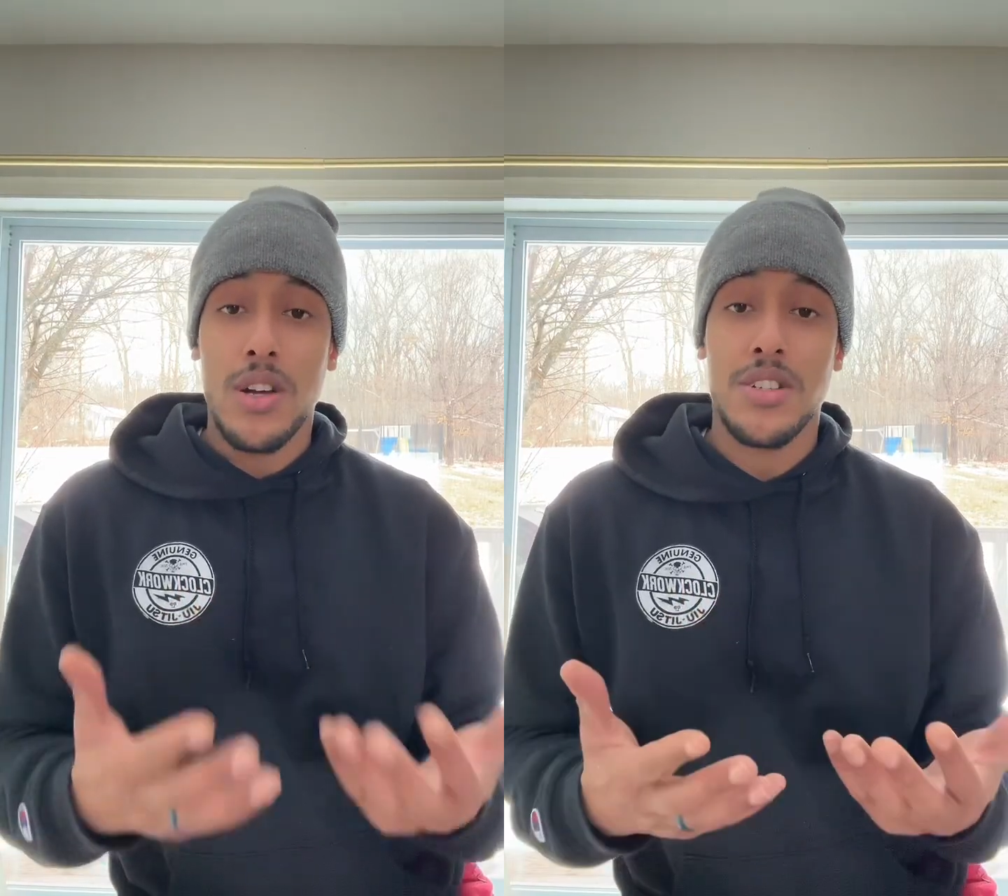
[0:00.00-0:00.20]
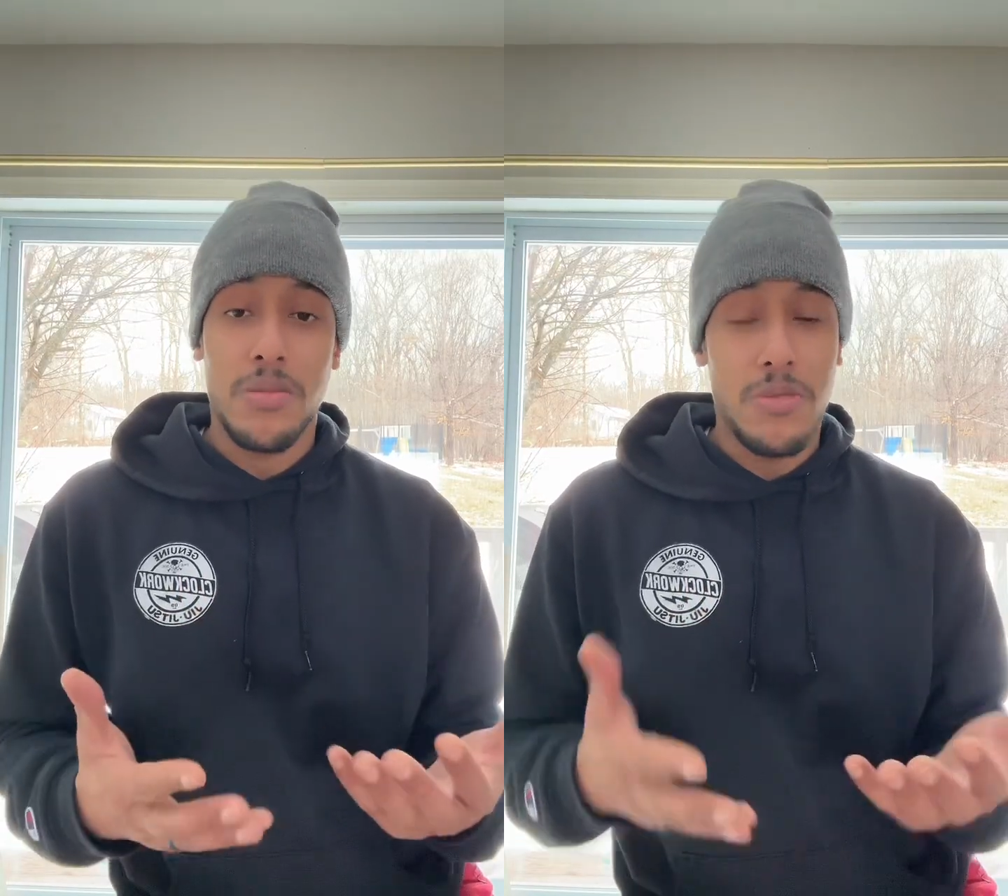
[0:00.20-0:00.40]

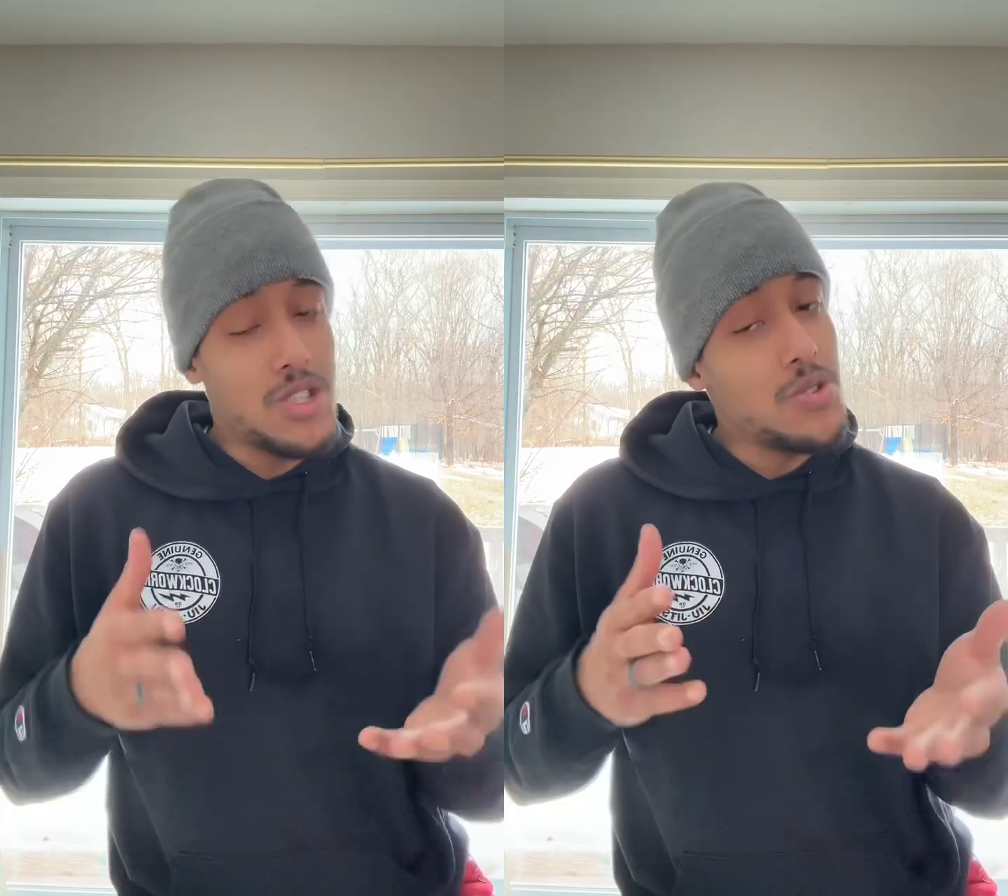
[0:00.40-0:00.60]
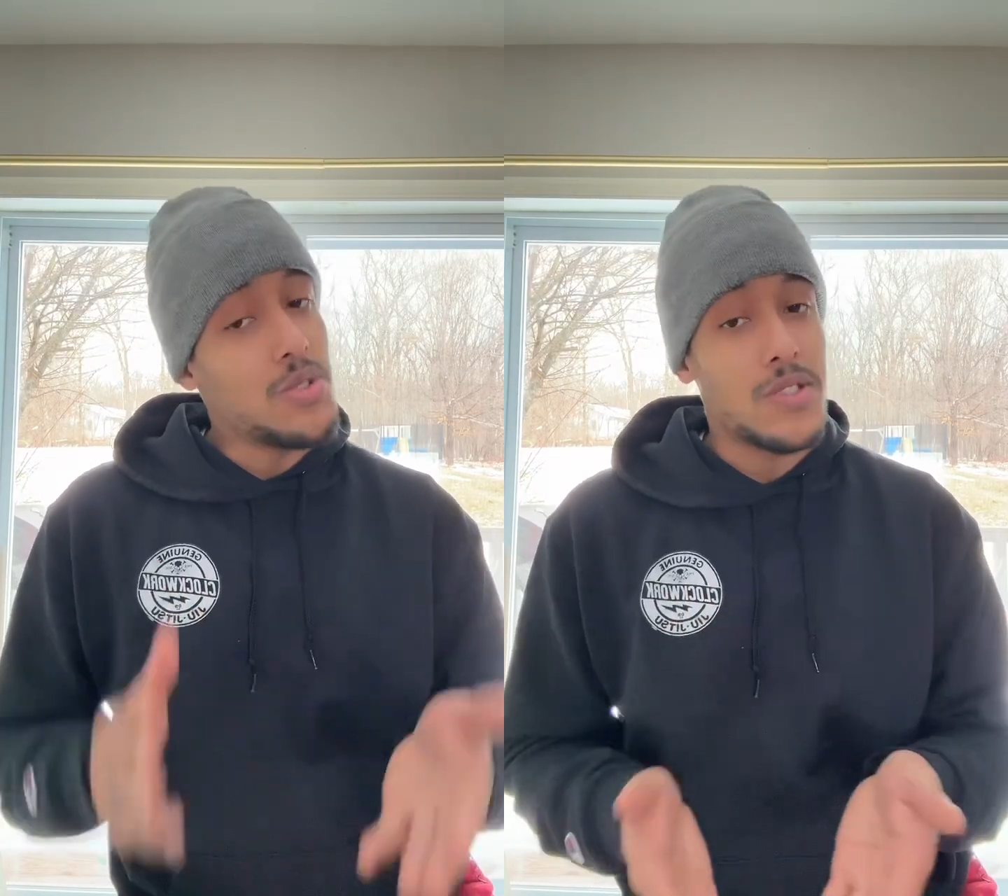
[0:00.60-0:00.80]
to see me
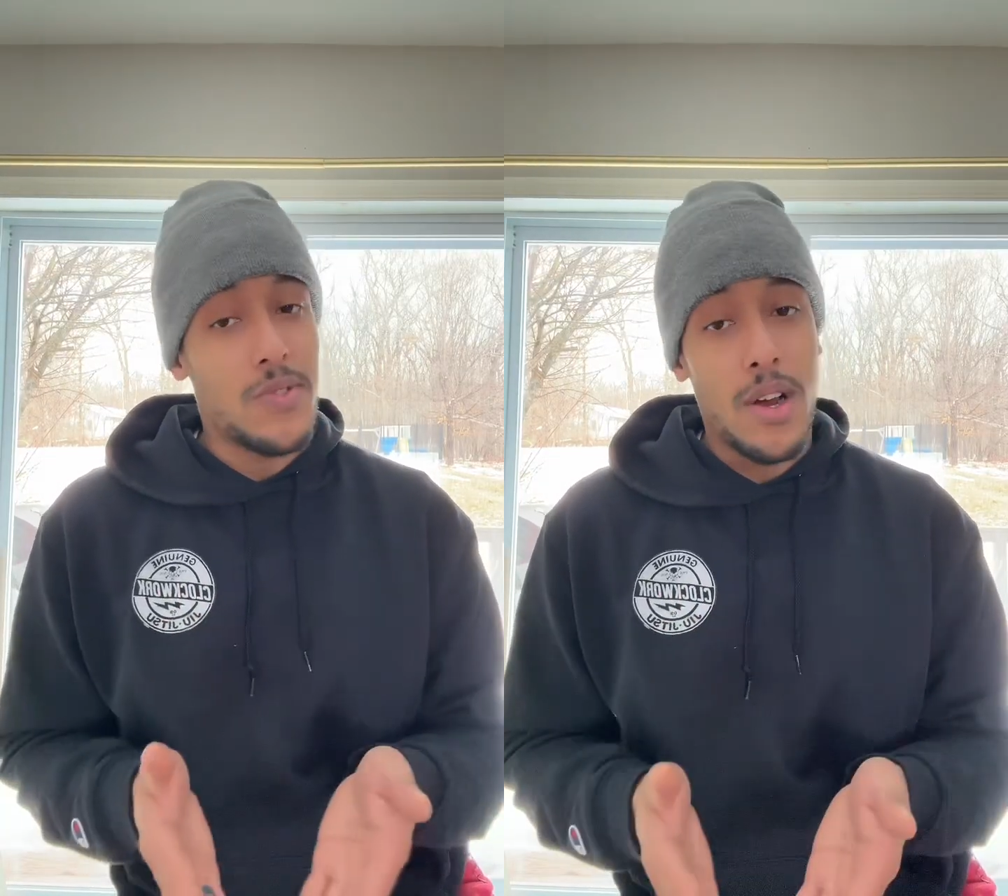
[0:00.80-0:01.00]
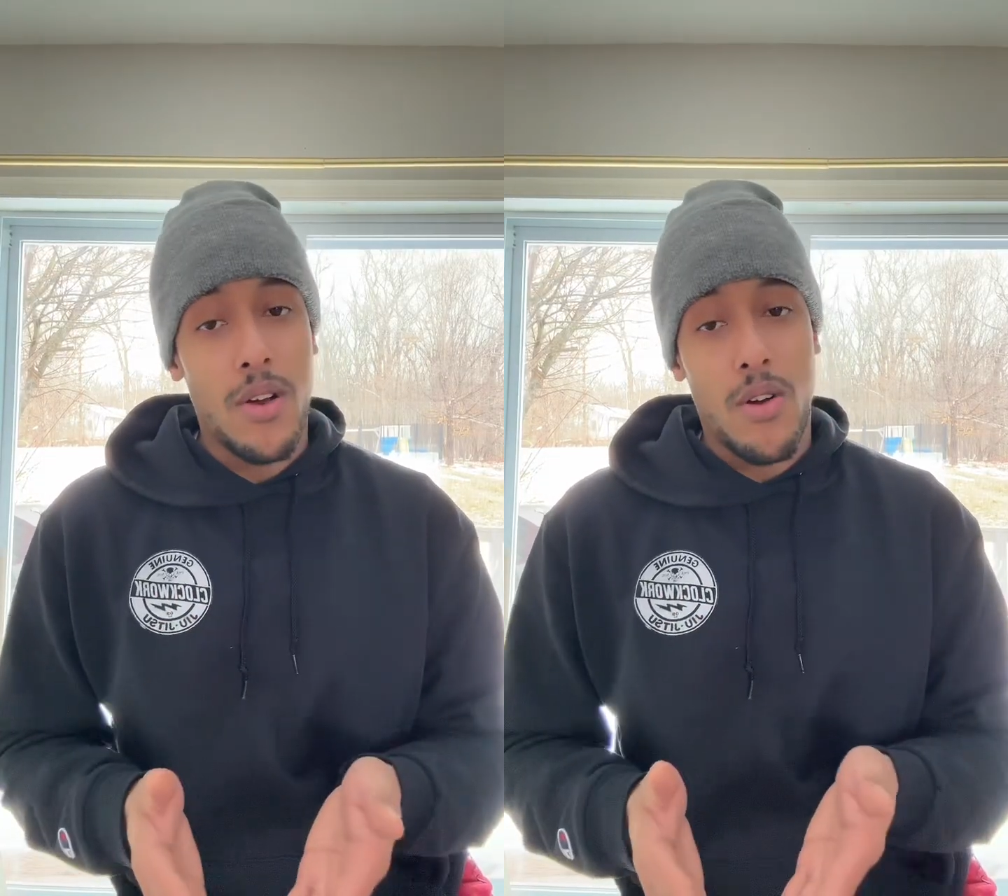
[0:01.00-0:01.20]
shoot this
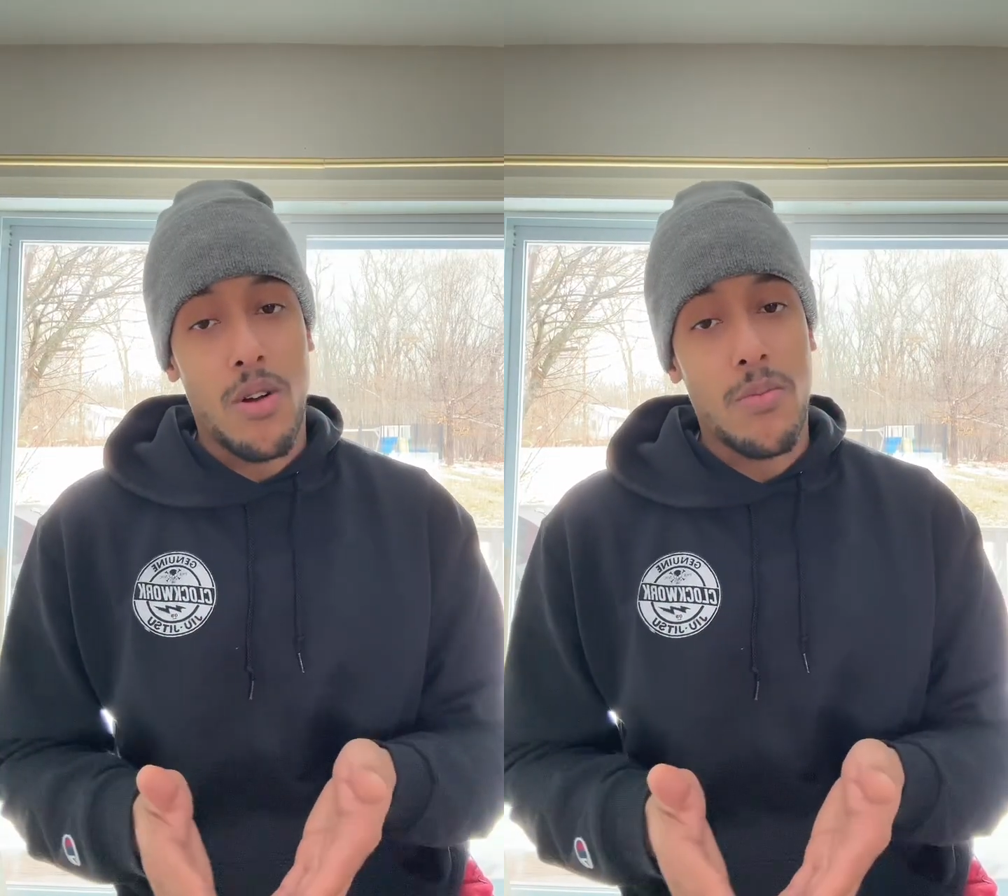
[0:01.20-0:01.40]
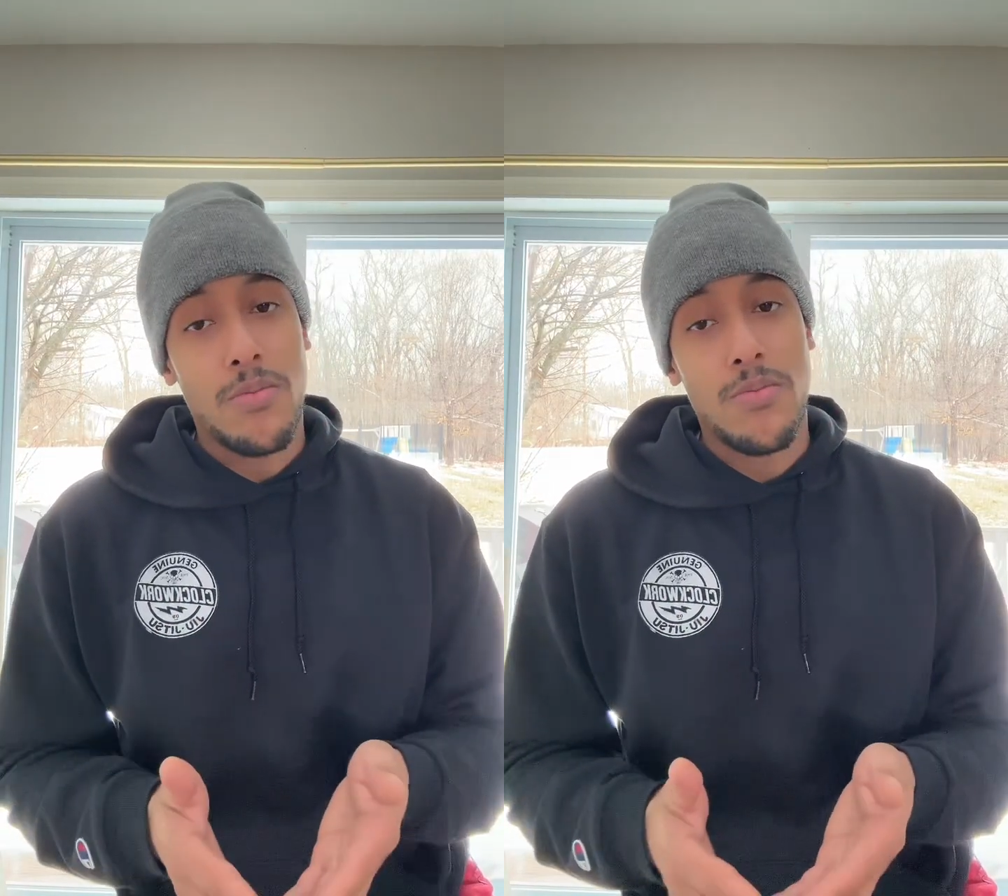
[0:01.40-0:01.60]
firearm,